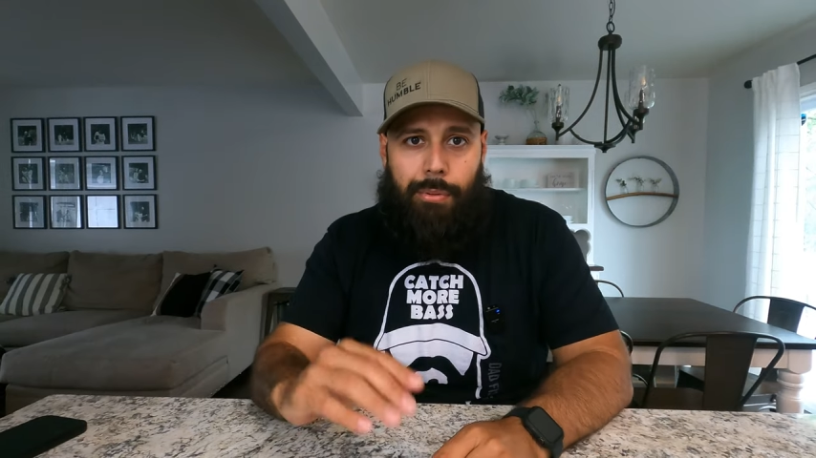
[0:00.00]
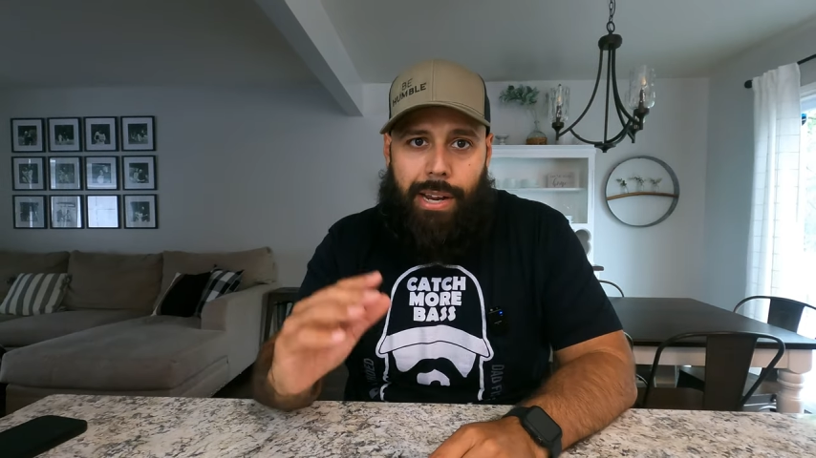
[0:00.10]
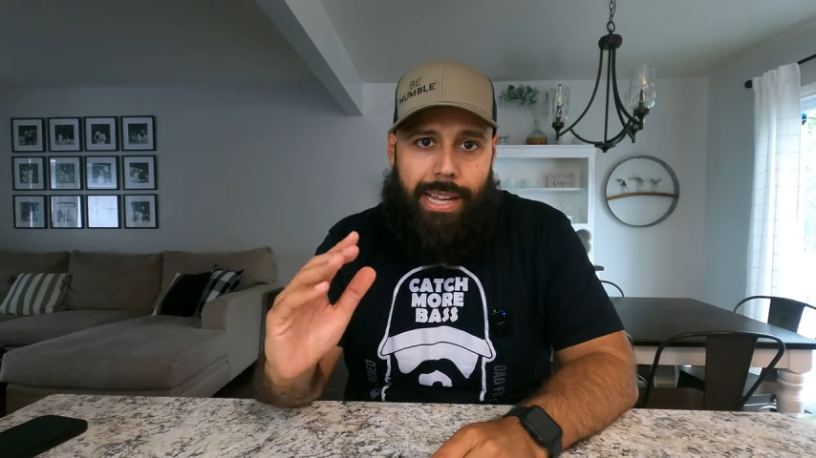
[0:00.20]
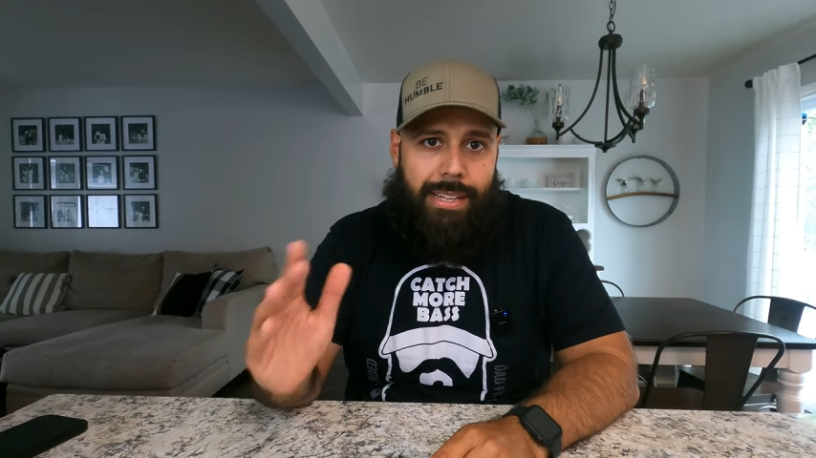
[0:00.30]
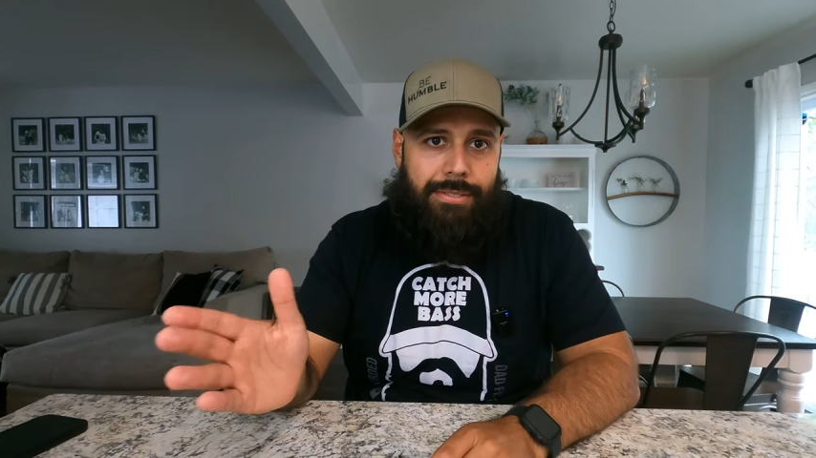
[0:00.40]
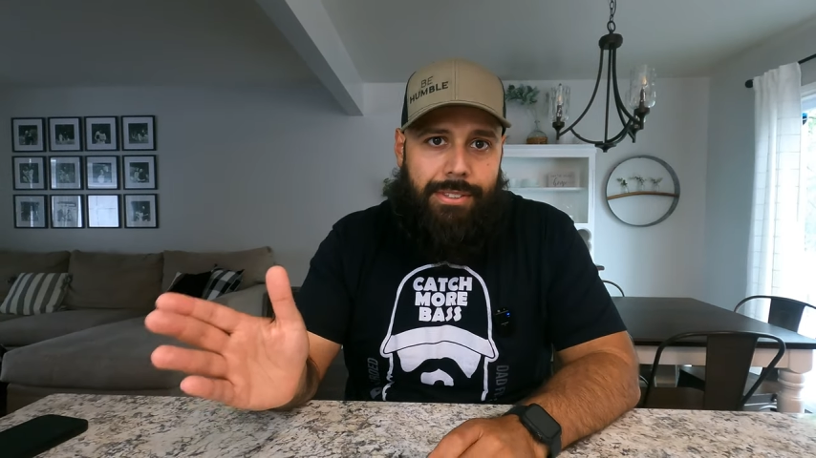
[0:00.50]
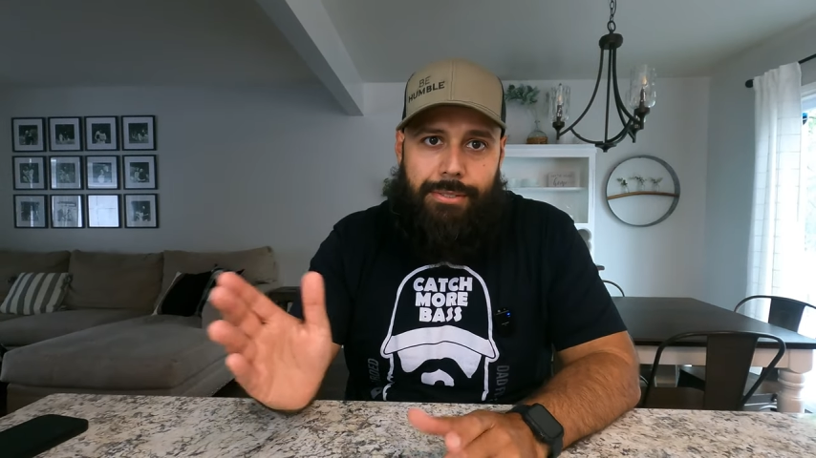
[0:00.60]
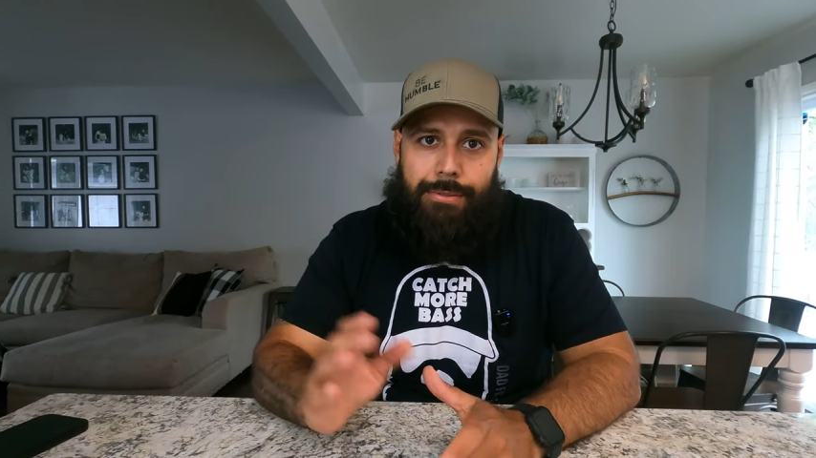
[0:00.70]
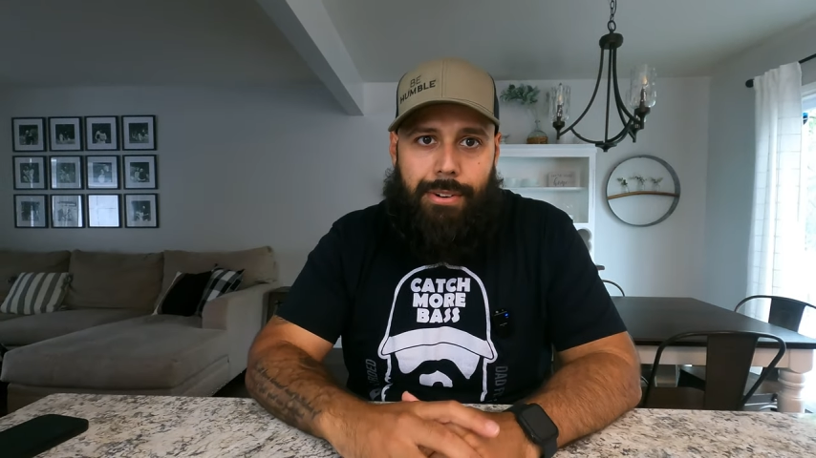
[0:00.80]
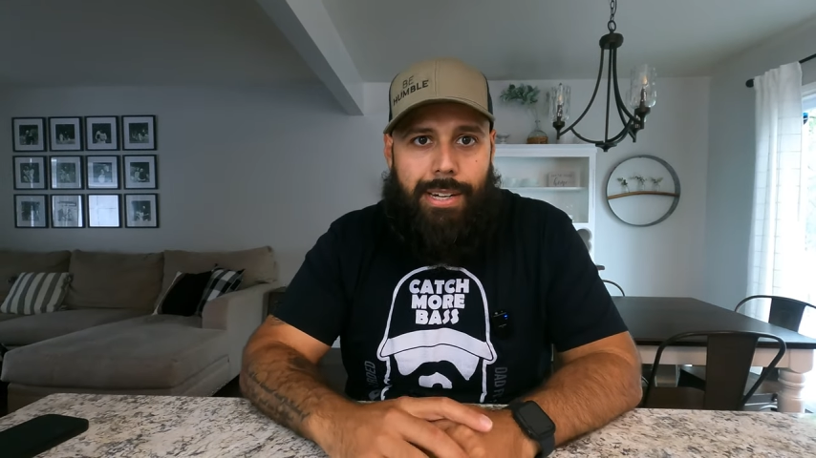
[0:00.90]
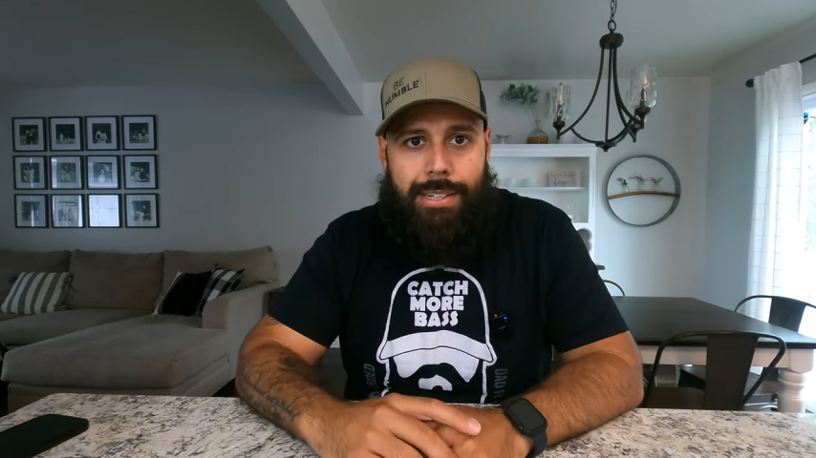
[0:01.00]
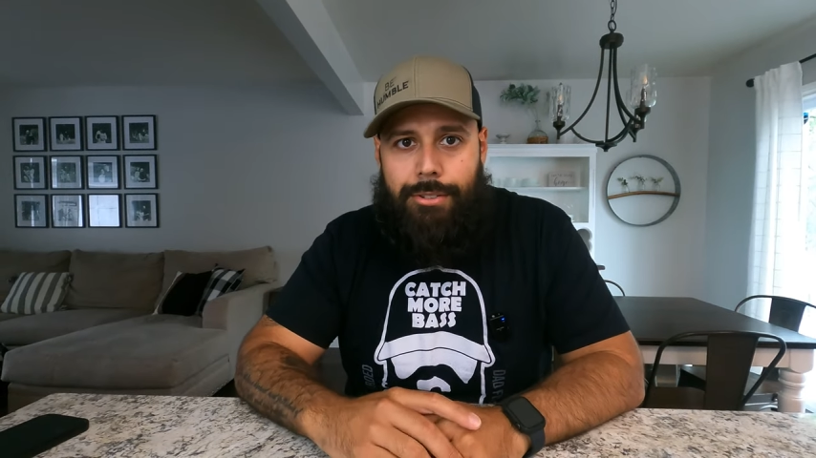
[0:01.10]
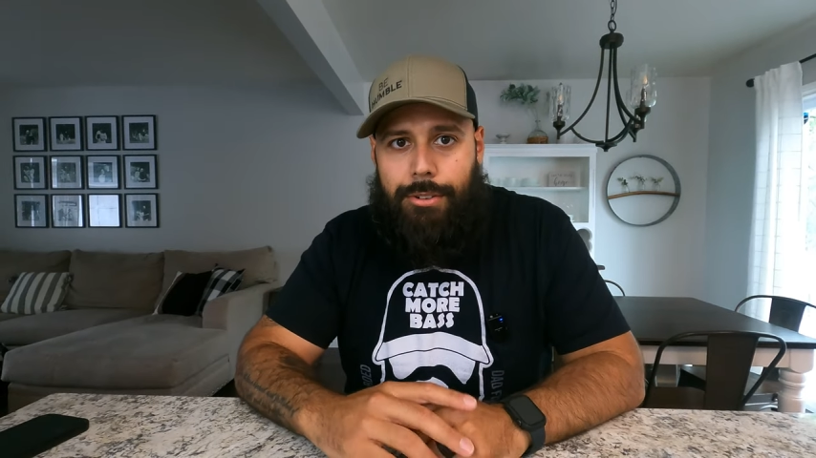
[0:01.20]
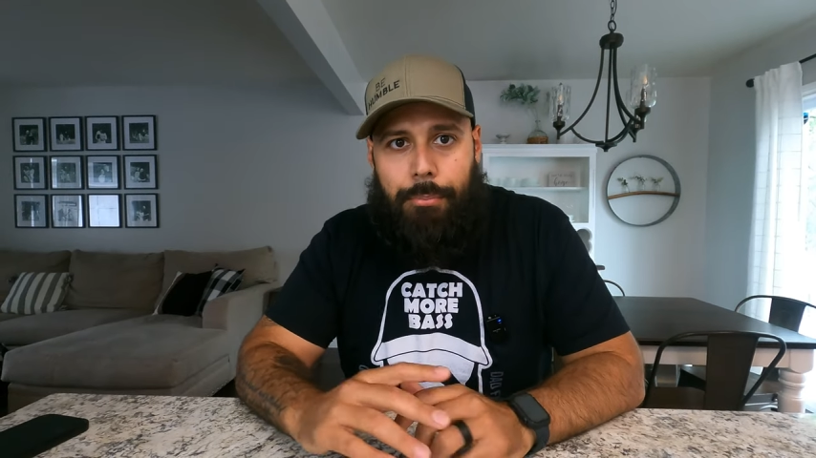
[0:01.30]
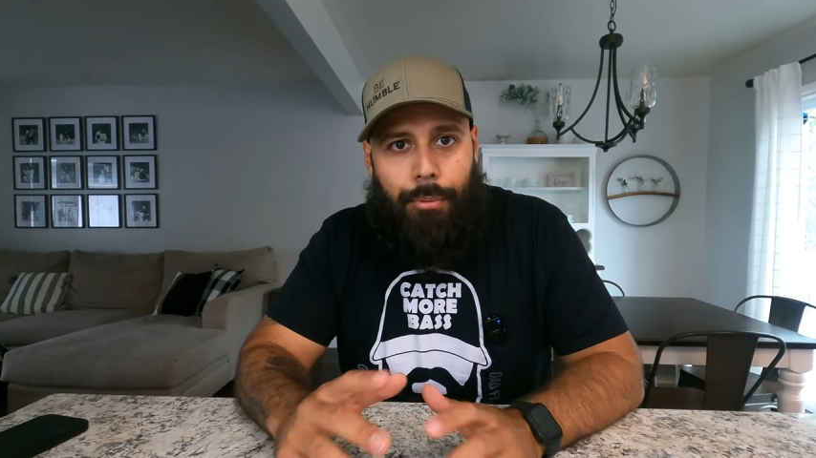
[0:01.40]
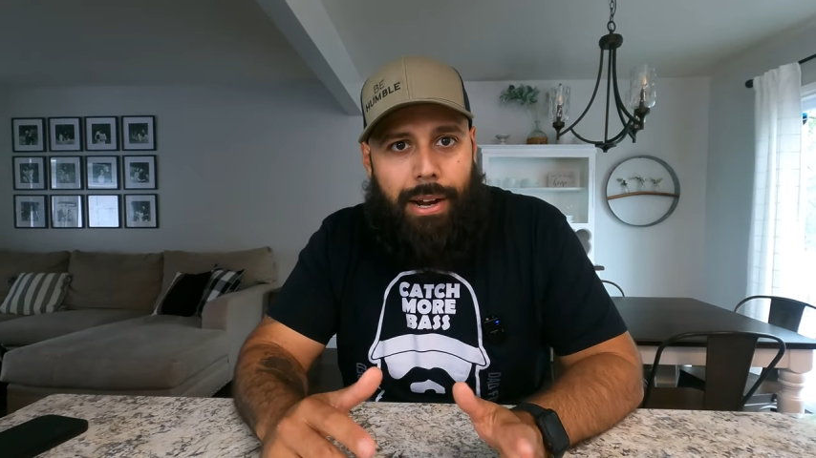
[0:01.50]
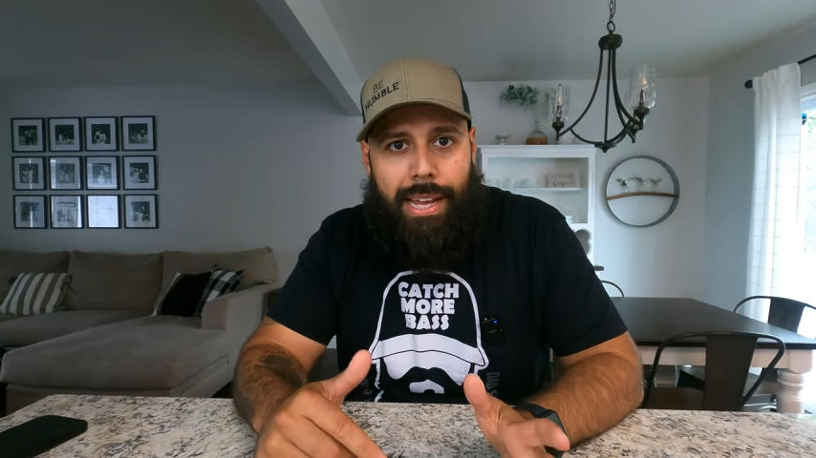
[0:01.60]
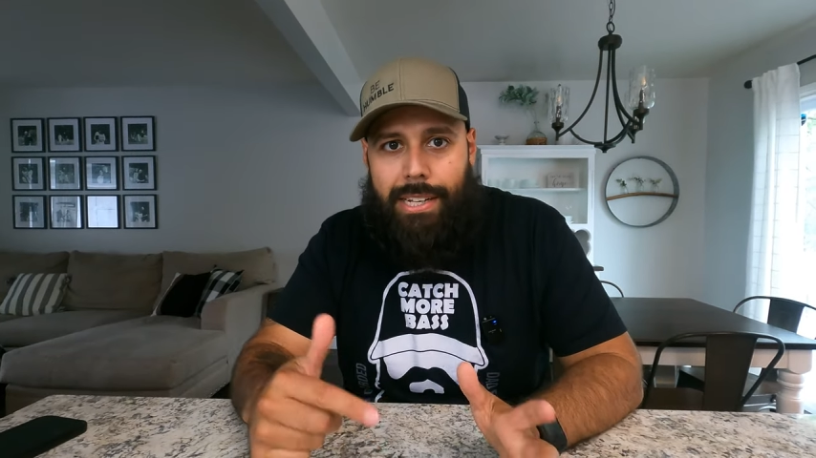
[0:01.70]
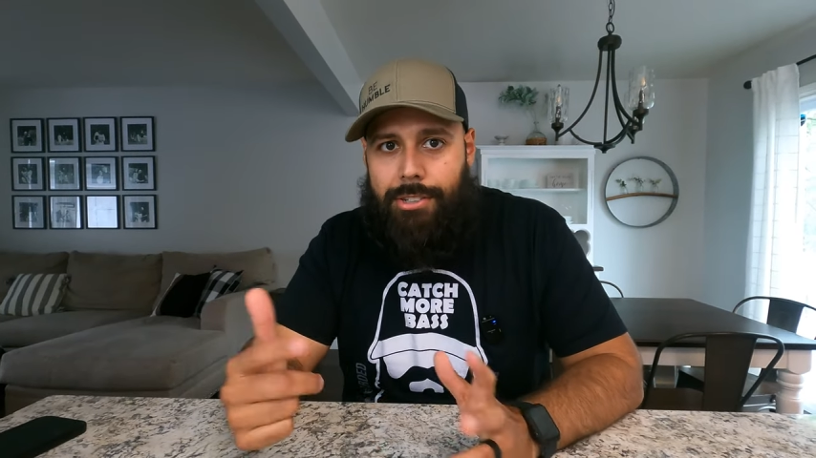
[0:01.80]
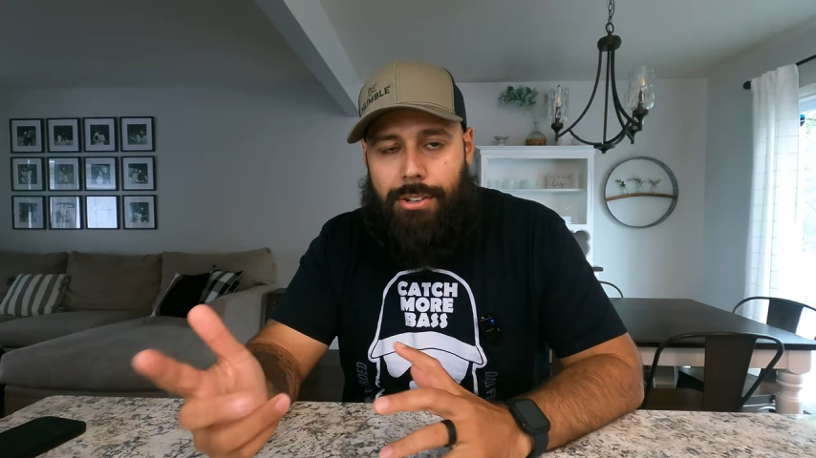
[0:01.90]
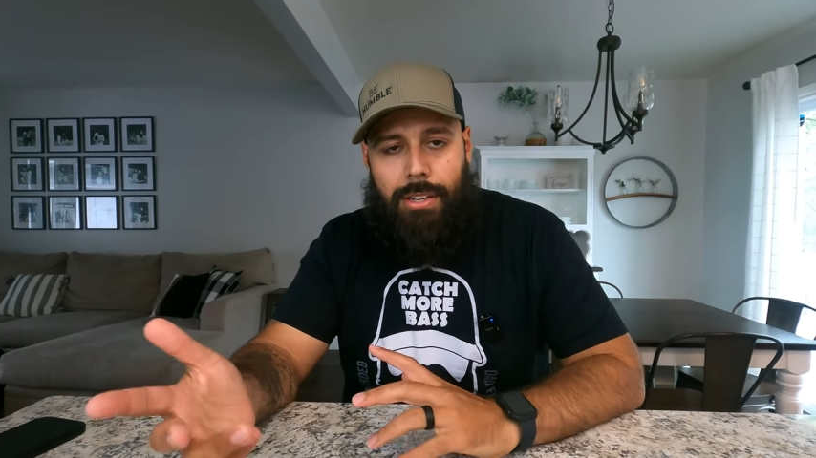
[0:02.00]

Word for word: break if you run into a branch or a